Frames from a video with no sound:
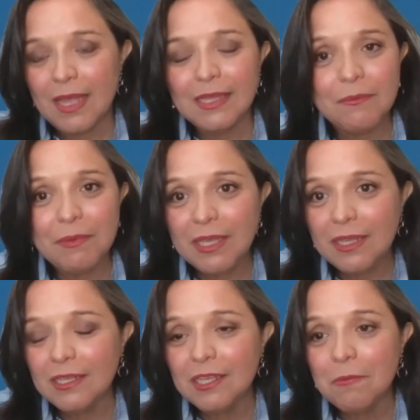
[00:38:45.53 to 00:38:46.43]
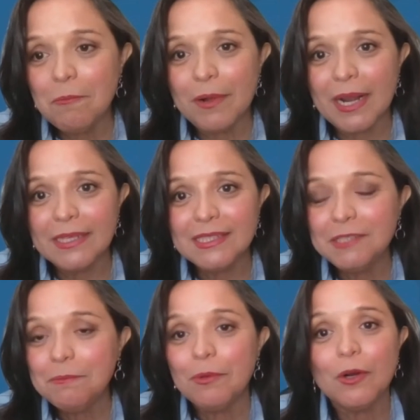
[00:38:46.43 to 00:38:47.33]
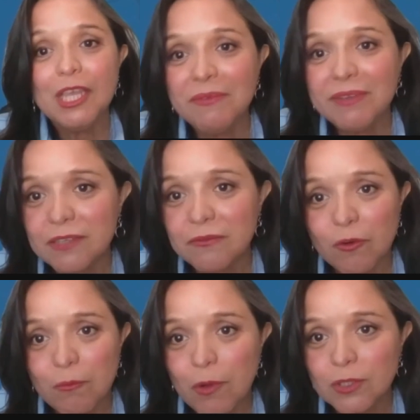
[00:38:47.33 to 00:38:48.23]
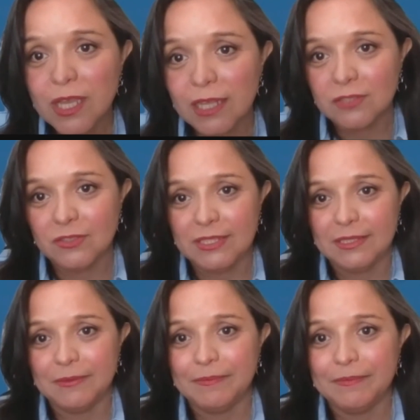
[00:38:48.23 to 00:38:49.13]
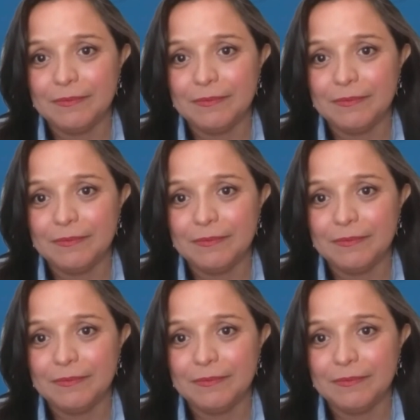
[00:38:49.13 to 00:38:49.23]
at the beginning, the price is prohibited for most countries.